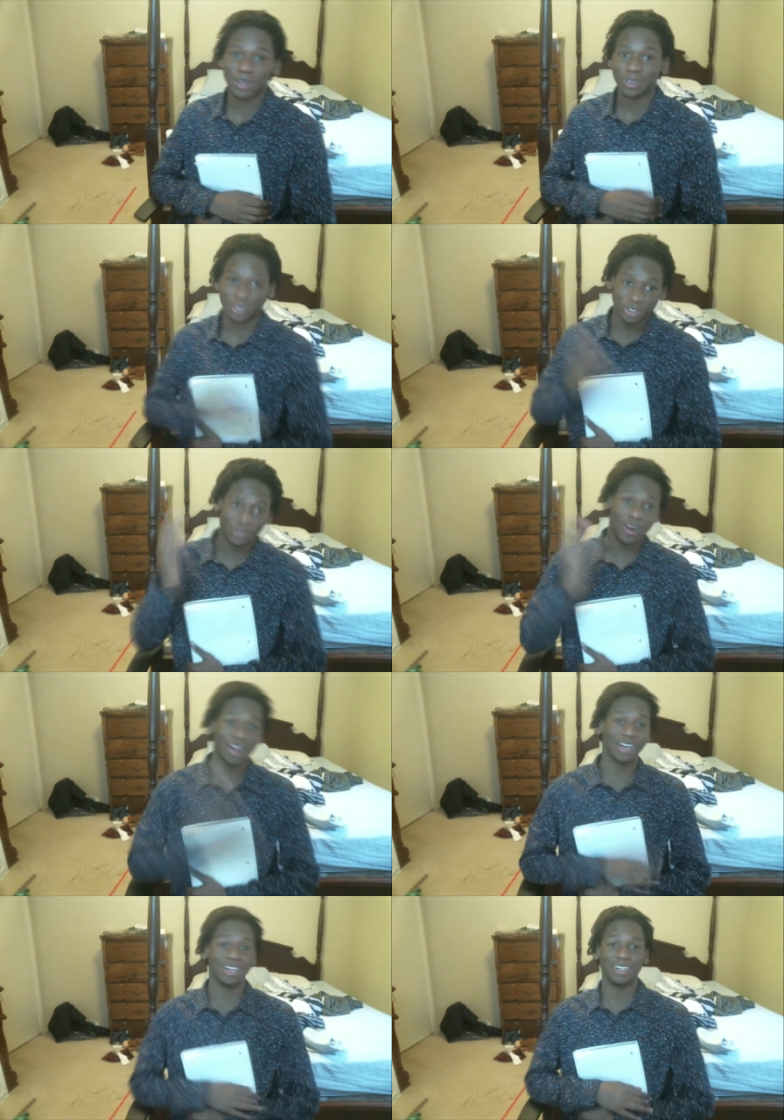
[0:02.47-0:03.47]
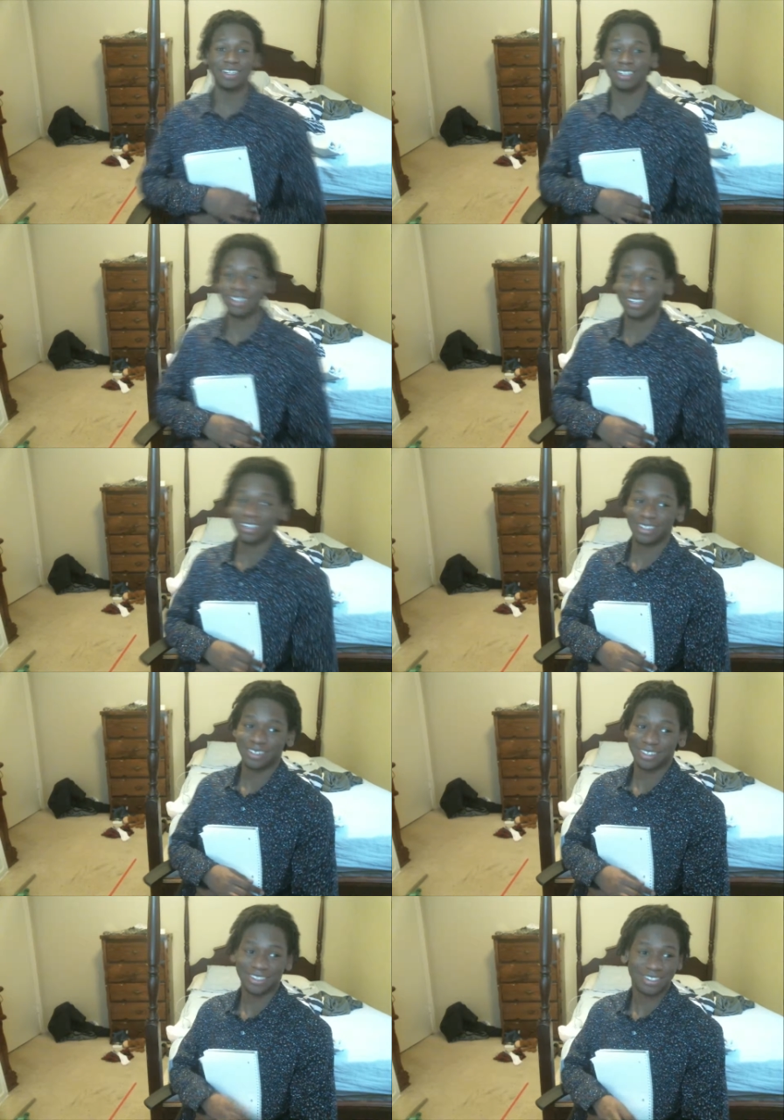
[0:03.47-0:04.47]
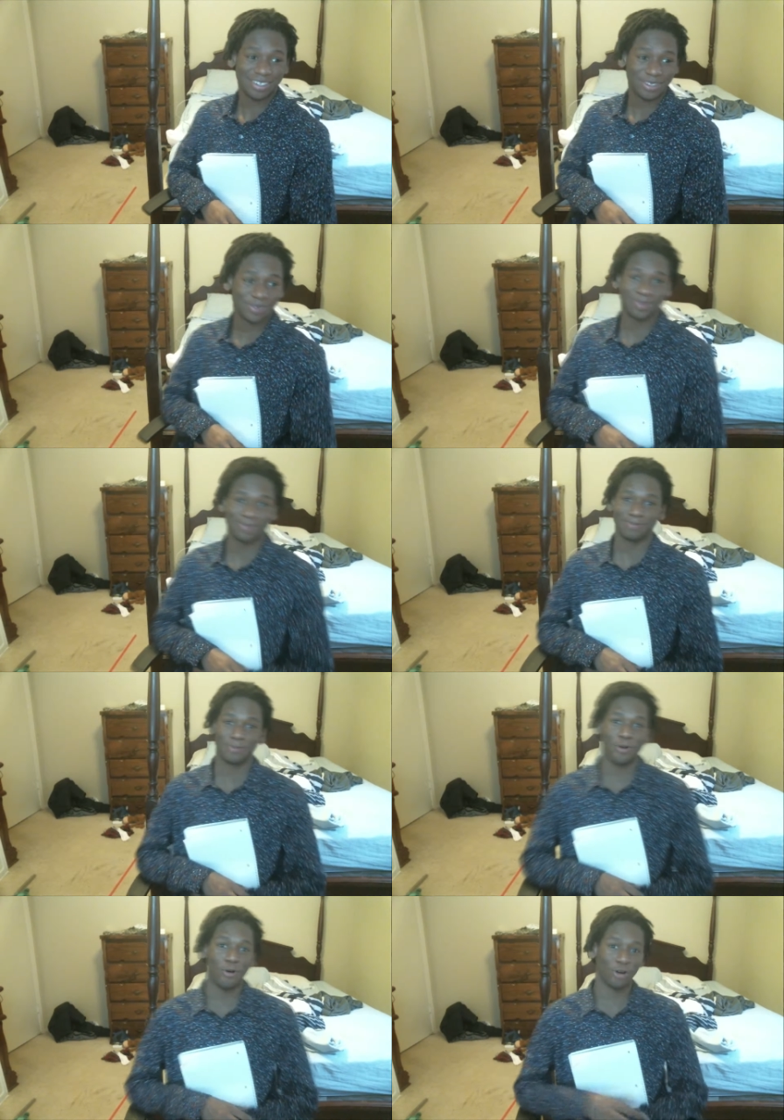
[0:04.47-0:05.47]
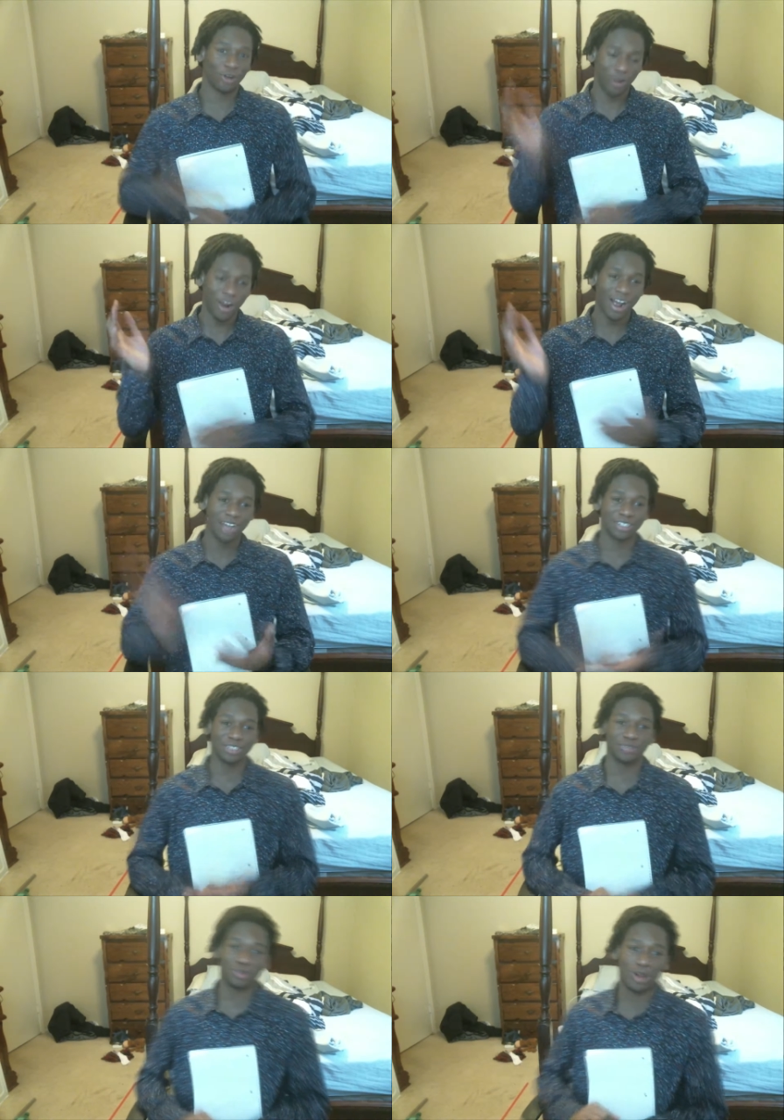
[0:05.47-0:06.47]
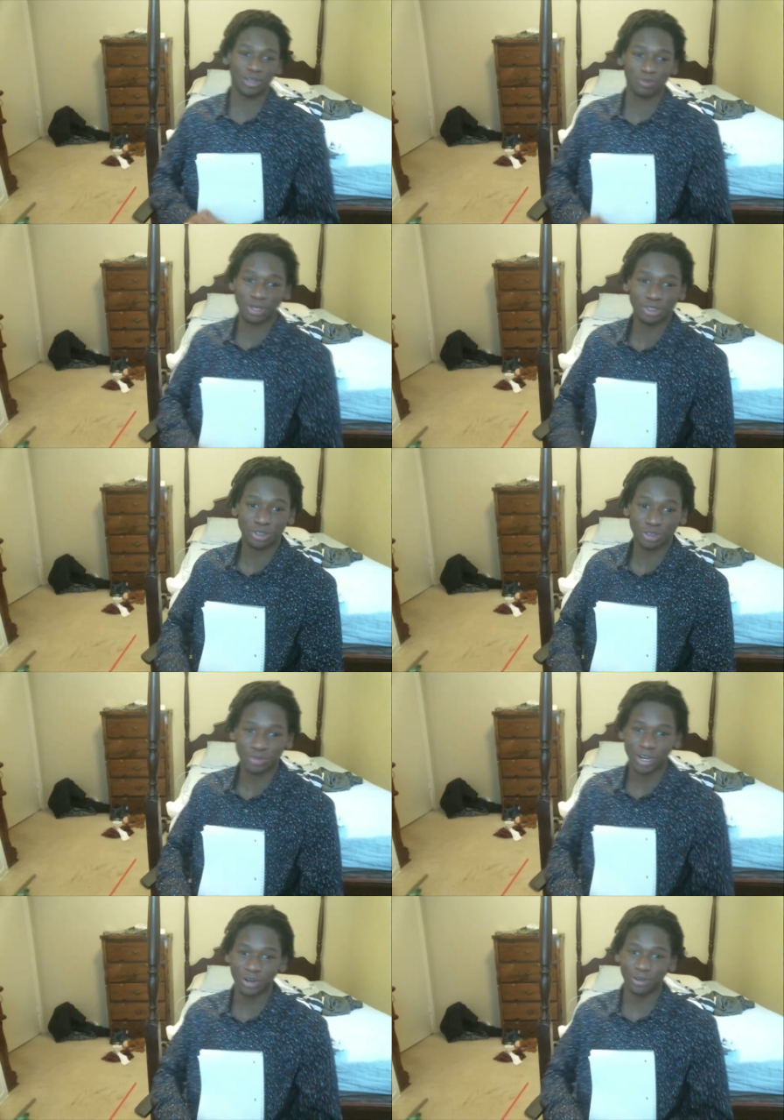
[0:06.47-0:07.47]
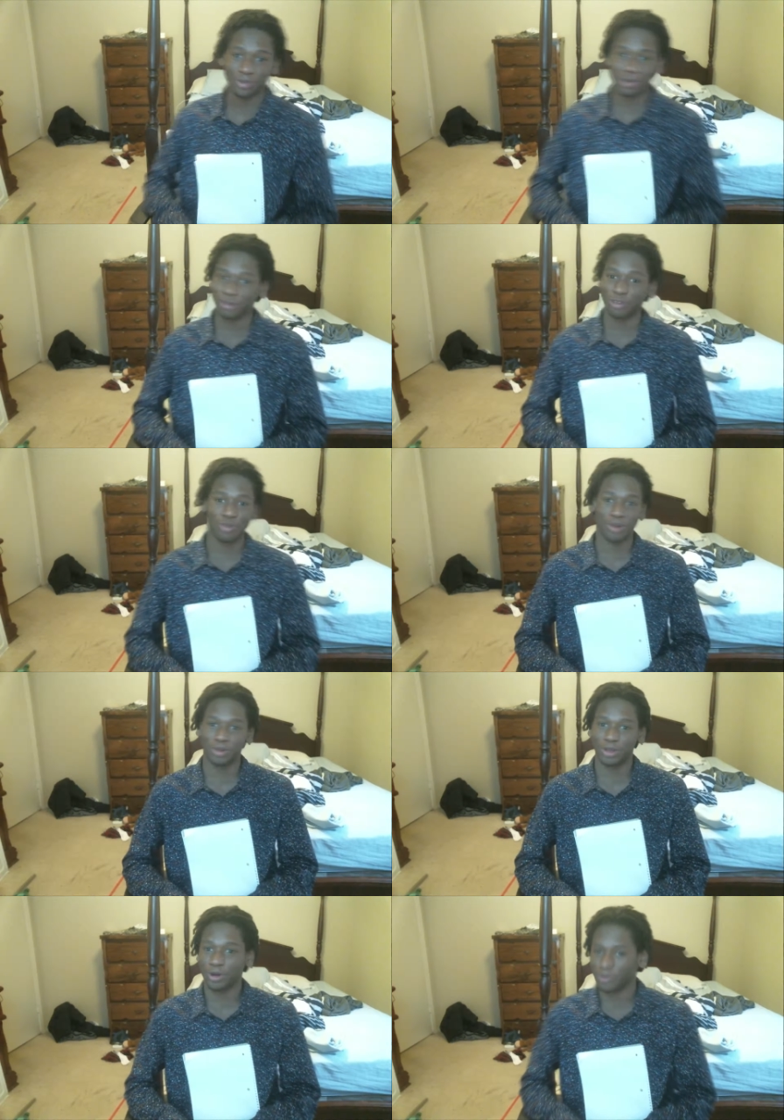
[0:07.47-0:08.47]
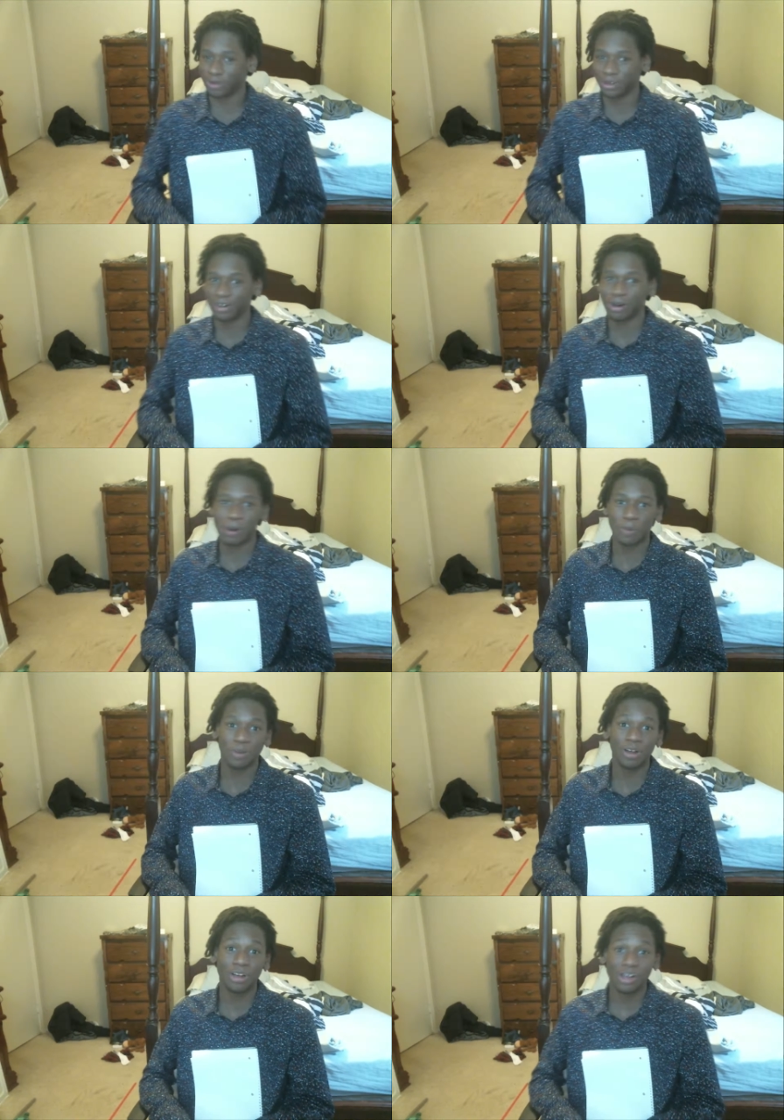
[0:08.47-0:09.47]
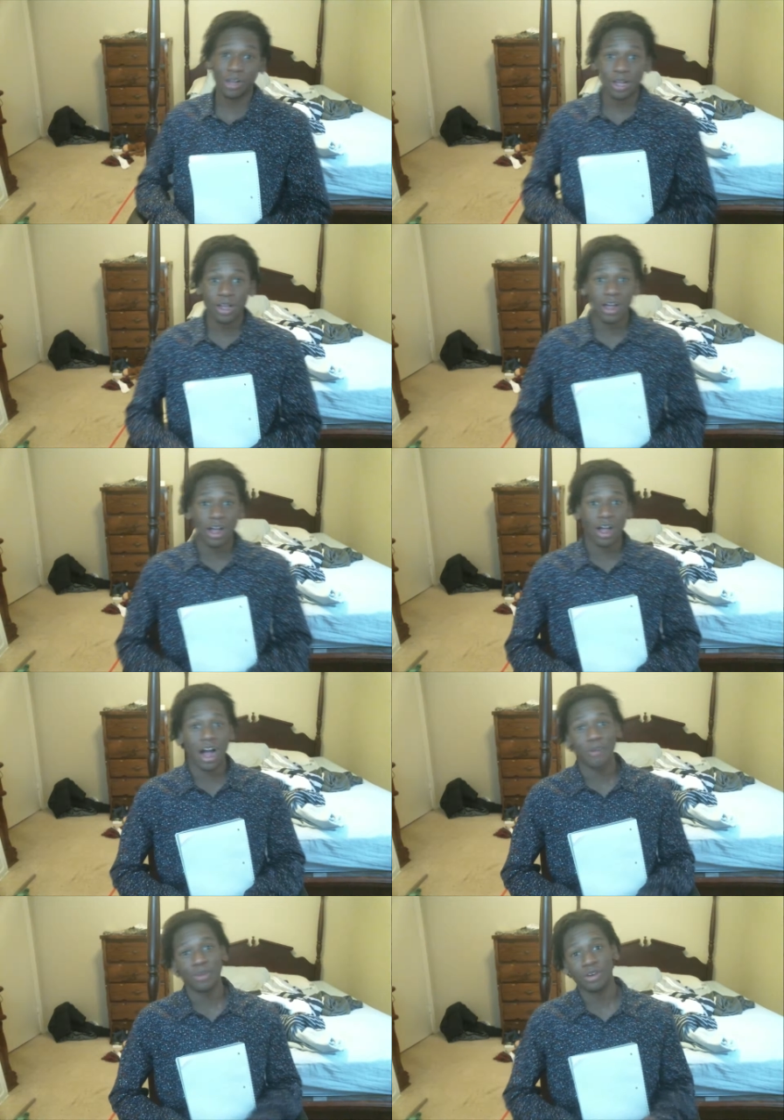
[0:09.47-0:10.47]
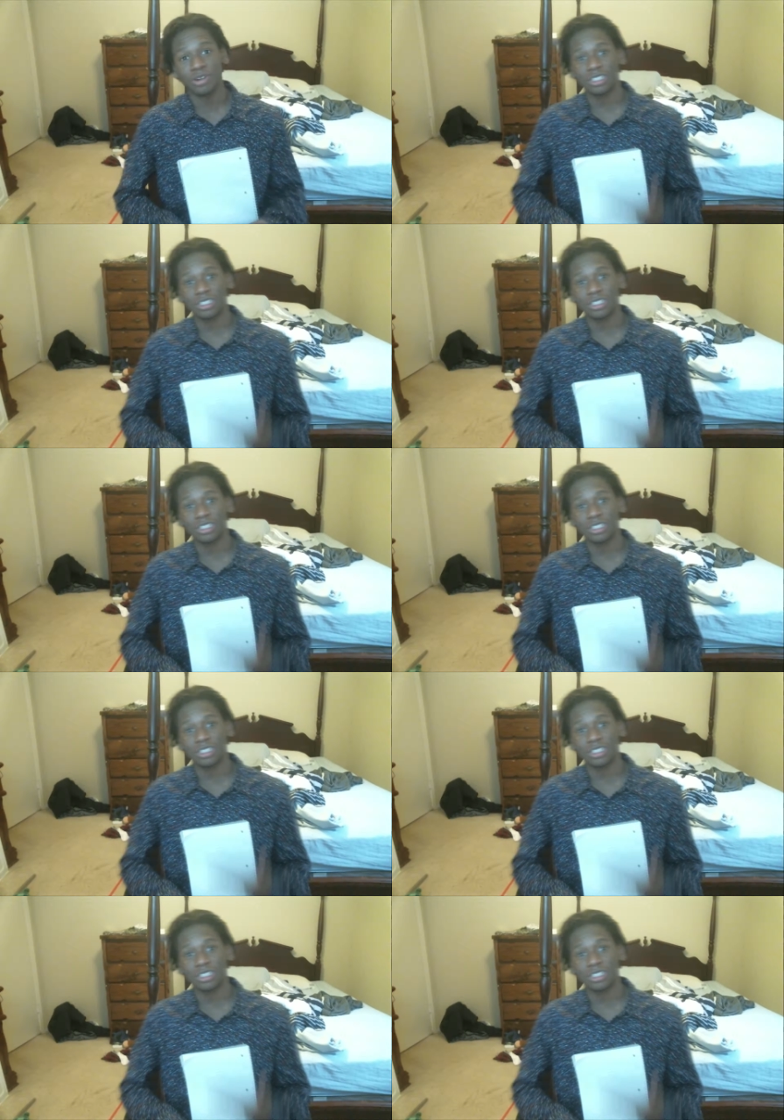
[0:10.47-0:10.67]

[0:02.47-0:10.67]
it's Trey, or Crash if you watch my YouTube channel. Most of you probably don't, but I'm here to